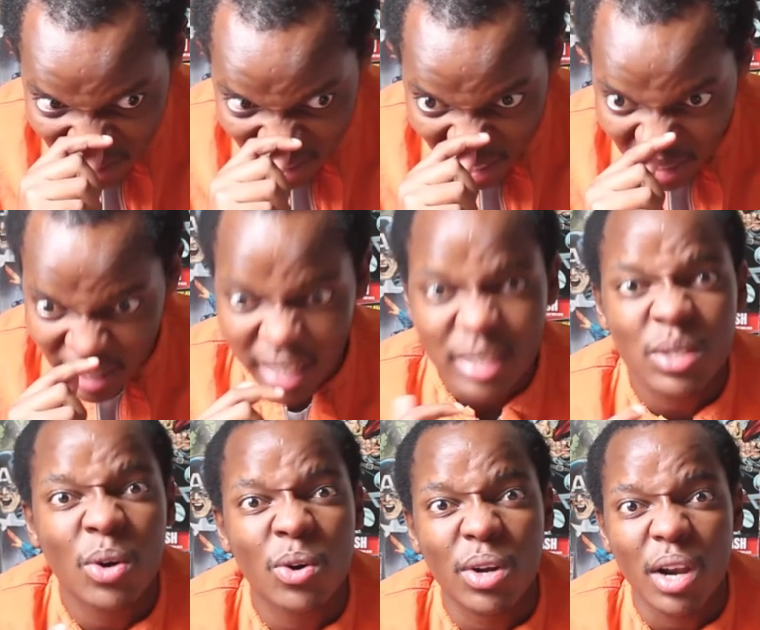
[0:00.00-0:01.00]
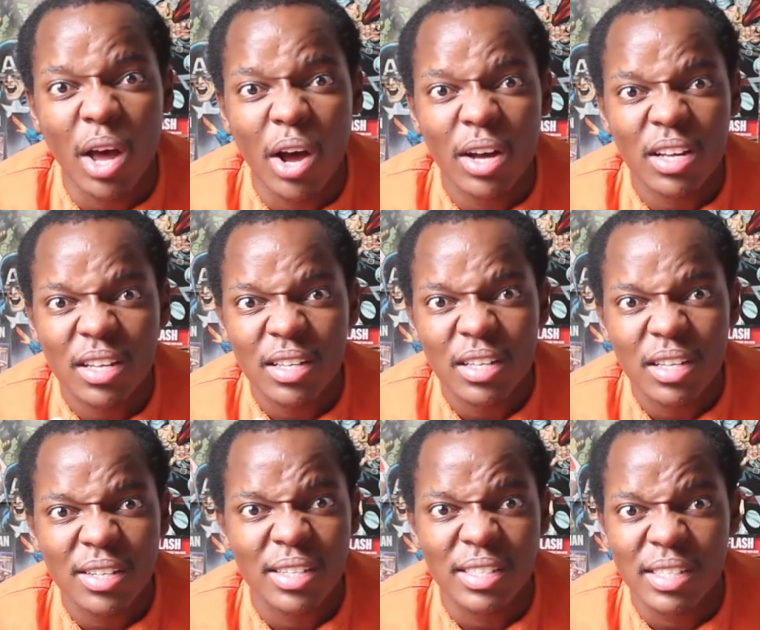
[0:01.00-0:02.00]
things that took longer
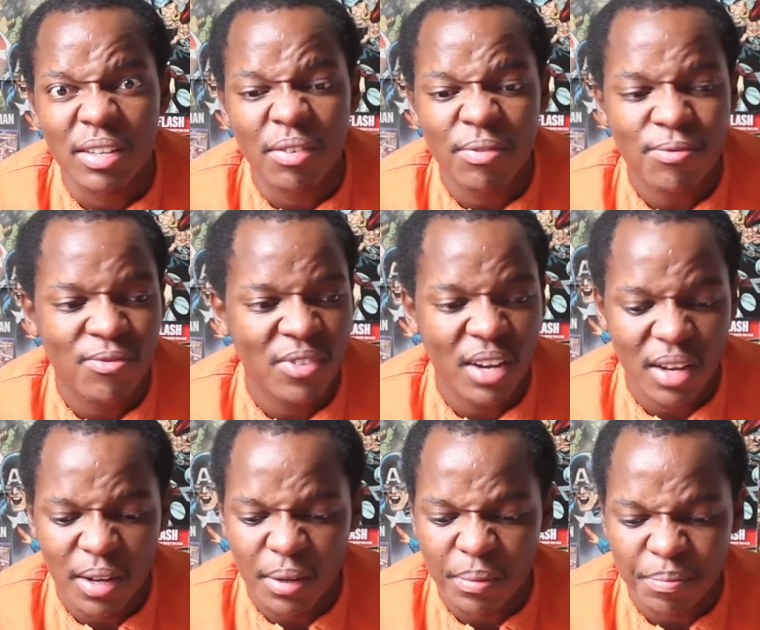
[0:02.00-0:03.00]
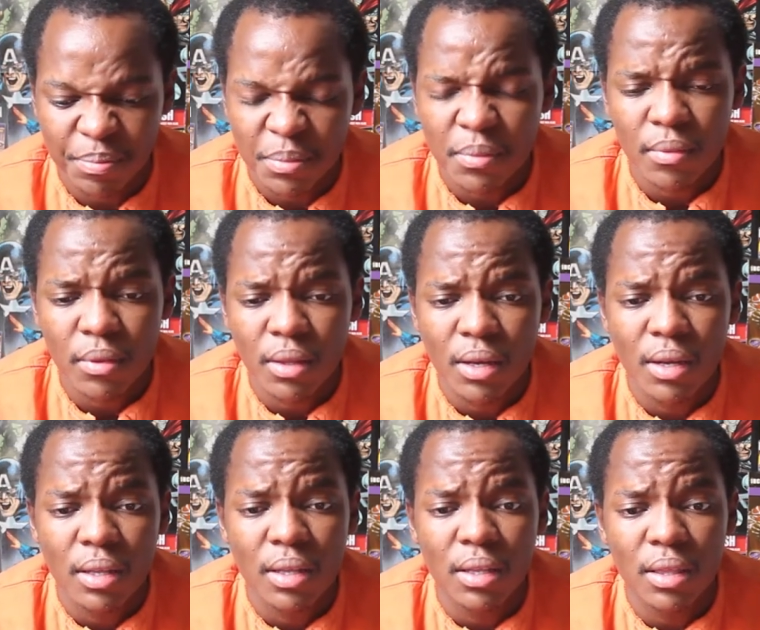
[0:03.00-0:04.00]
because the. the
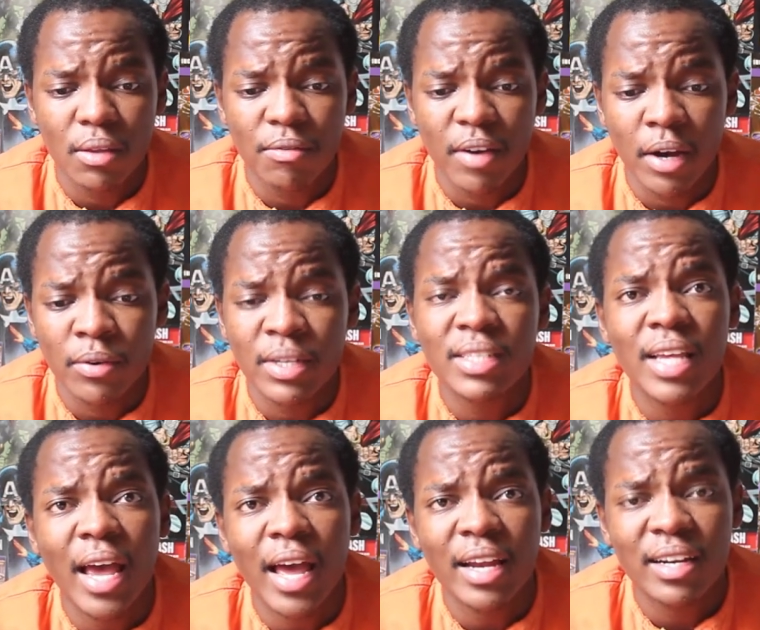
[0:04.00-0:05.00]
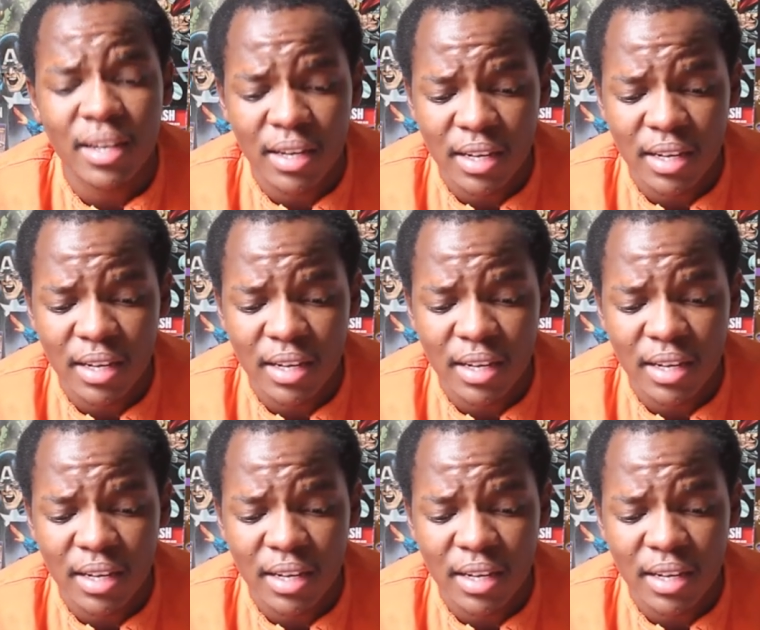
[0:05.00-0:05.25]
the fairies had